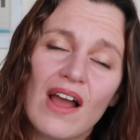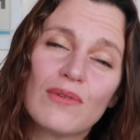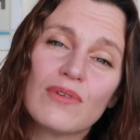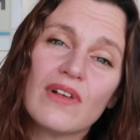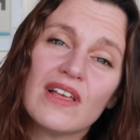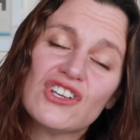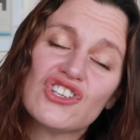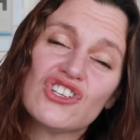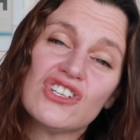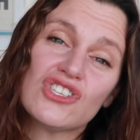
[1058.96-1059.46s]
I
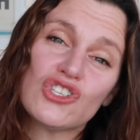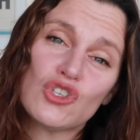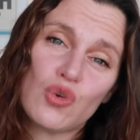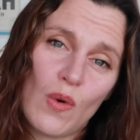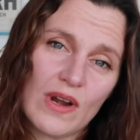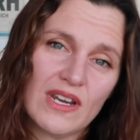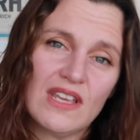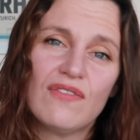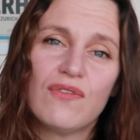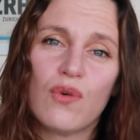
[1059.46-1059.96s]
realize she's
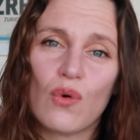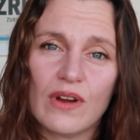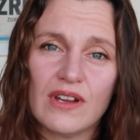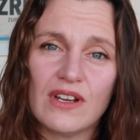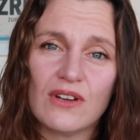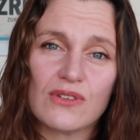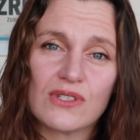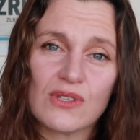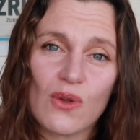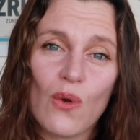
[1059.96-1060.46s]
24
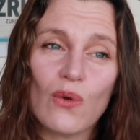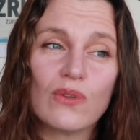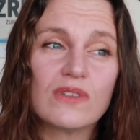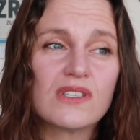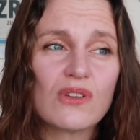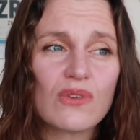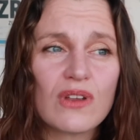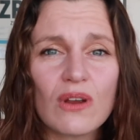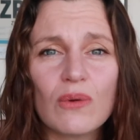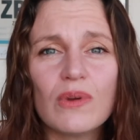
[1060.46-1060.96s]
years
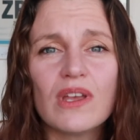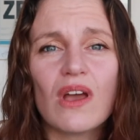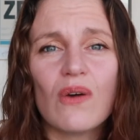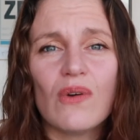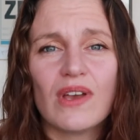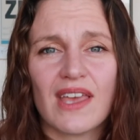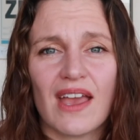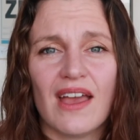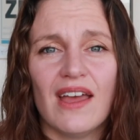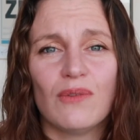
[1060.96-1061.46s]
old. So here we go
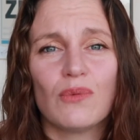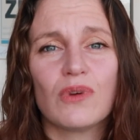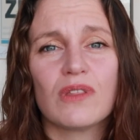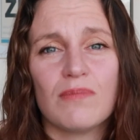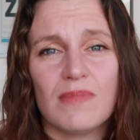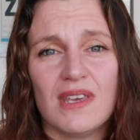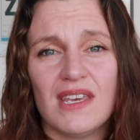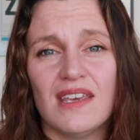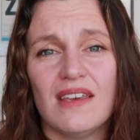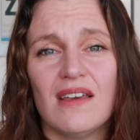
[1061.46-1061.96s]
again with
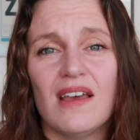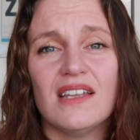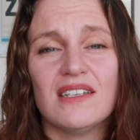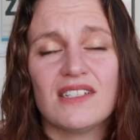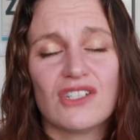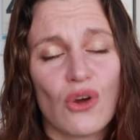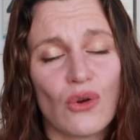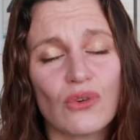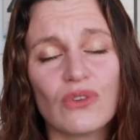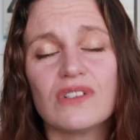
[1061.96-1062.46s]
me
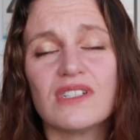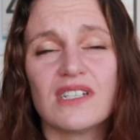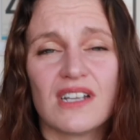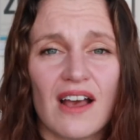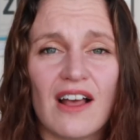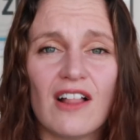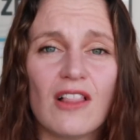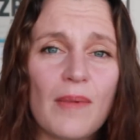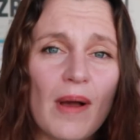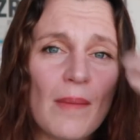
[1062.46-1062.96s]
in total
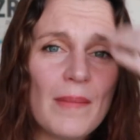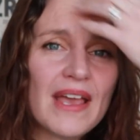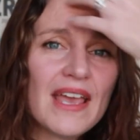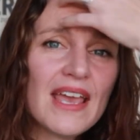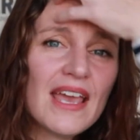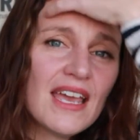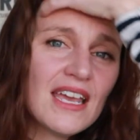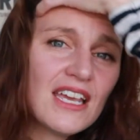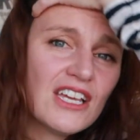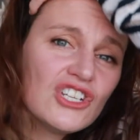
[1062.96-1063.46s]
denial about my
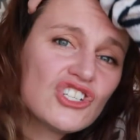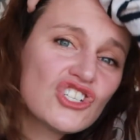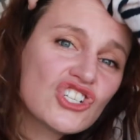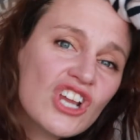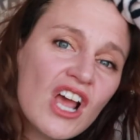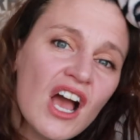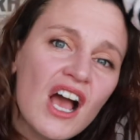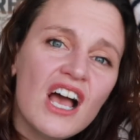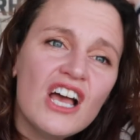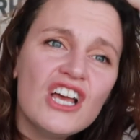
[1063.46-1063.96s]

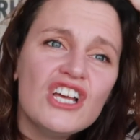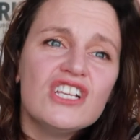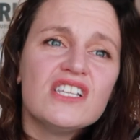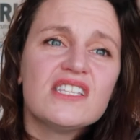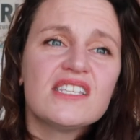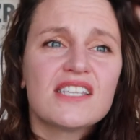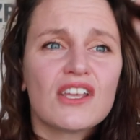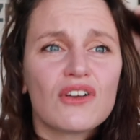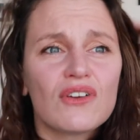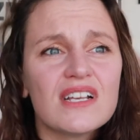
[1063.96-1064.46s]
age.
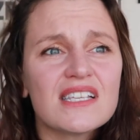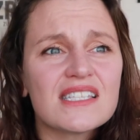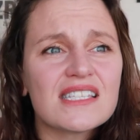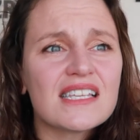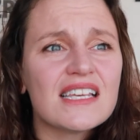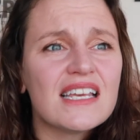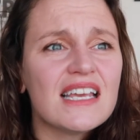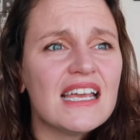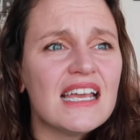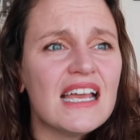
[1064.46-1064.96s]

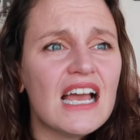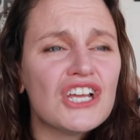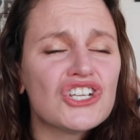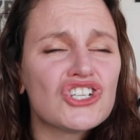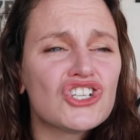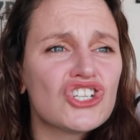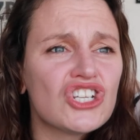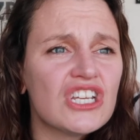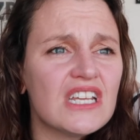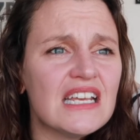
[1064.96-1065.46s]
Seriously,
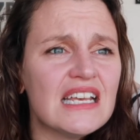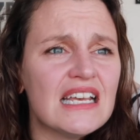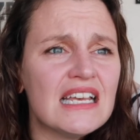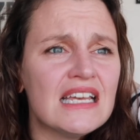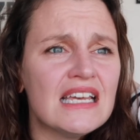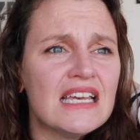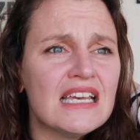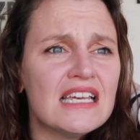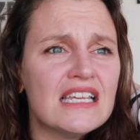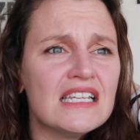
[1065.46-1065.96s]
she
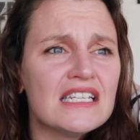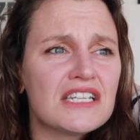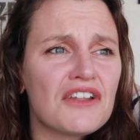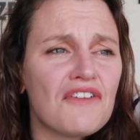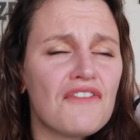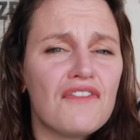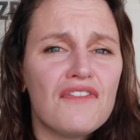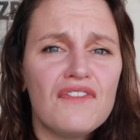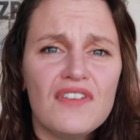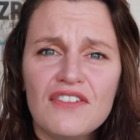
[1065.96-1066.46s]
is
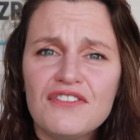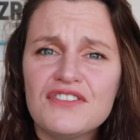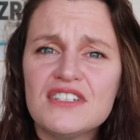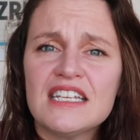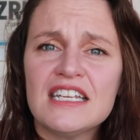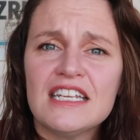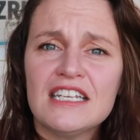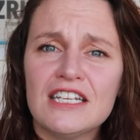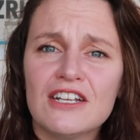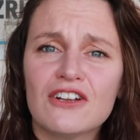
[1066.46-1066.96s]

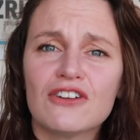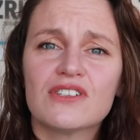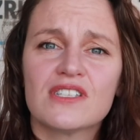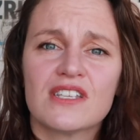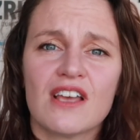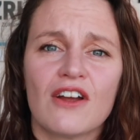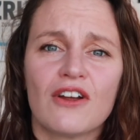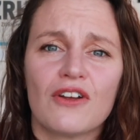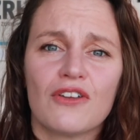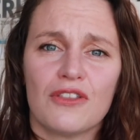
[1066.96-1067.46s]
15 years
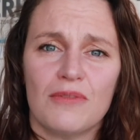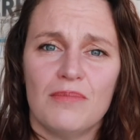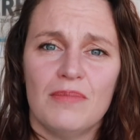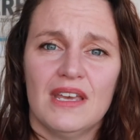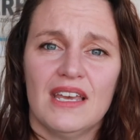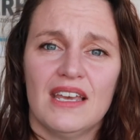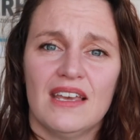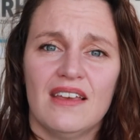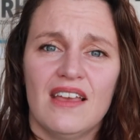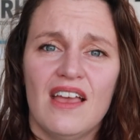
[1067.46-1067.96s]
younger than
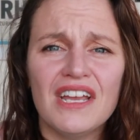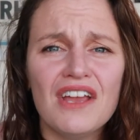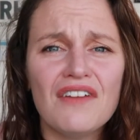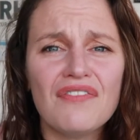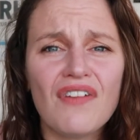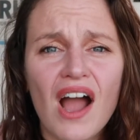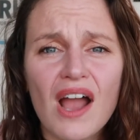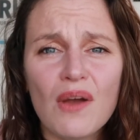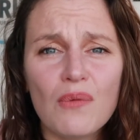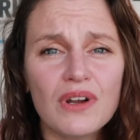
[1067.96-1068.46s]
me.
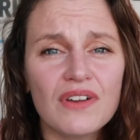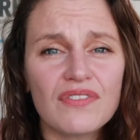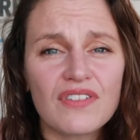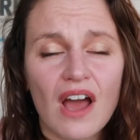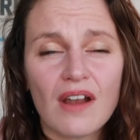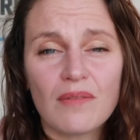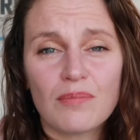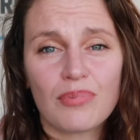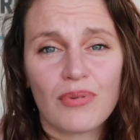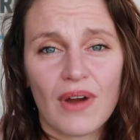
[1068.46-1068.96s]
If I would have
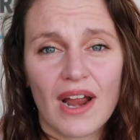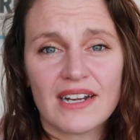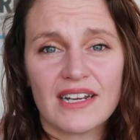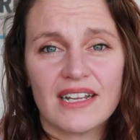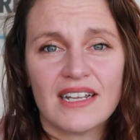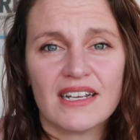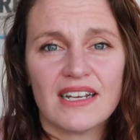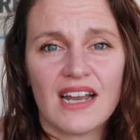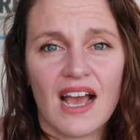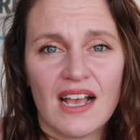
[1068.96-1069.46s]
gotten
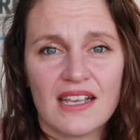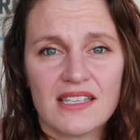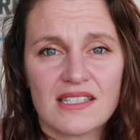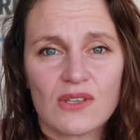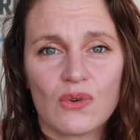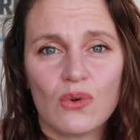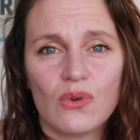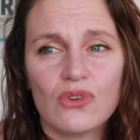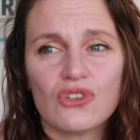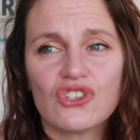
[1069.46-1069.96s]
pregnant in high
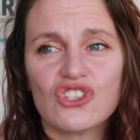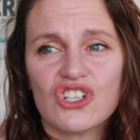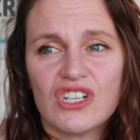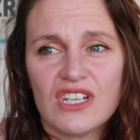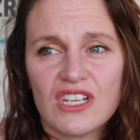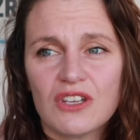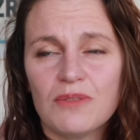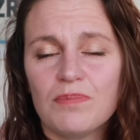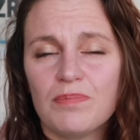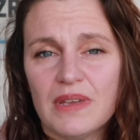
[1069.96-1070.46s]
school,
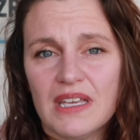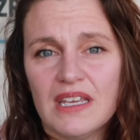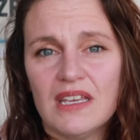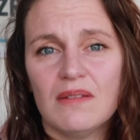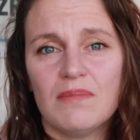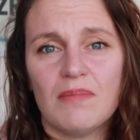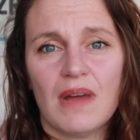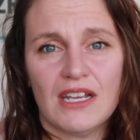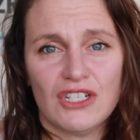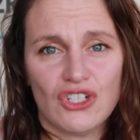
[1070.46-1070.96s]
she could
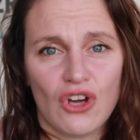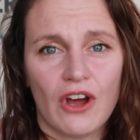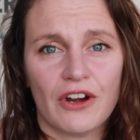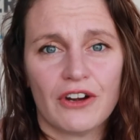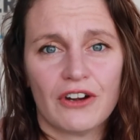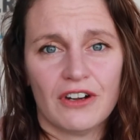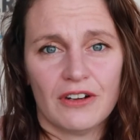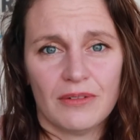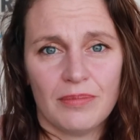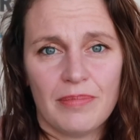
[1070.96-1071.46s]
be my
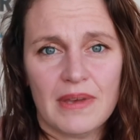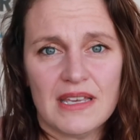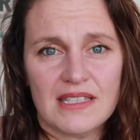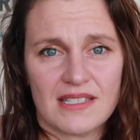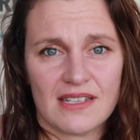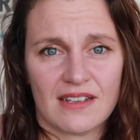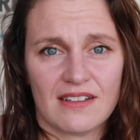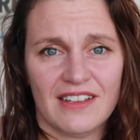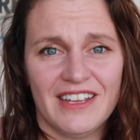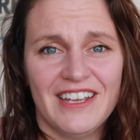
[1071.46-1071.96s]
daughter,
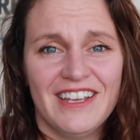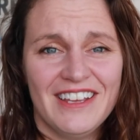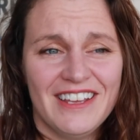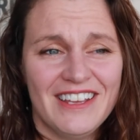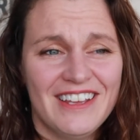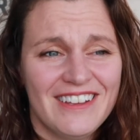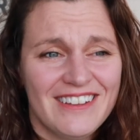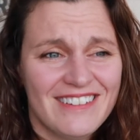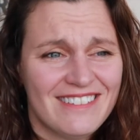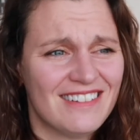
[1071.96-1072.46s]

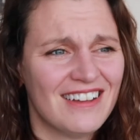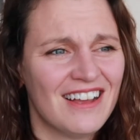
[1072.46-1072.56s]
basically.